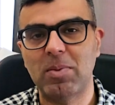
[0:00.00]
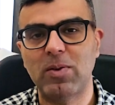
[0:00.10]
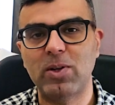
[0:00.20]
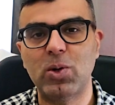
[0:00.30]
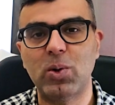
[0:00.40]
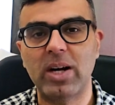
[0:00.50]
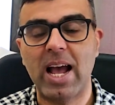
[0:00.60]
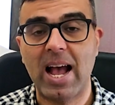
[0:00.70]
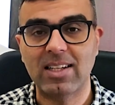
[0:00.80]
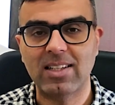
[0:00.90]
but we don't
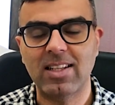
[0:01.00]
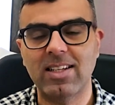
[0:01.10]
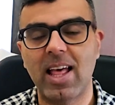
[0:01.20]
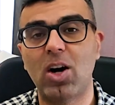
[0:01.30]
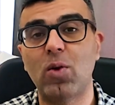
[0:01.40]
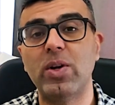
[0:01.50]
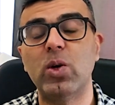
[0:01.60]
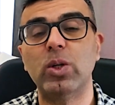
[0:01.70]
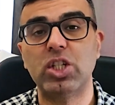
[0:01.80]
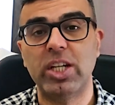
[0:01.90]
ask the seller, or we
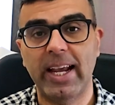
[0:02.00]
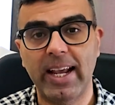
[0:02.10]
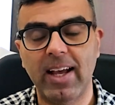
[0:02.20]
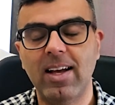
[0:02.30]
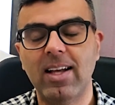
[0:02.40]
don't check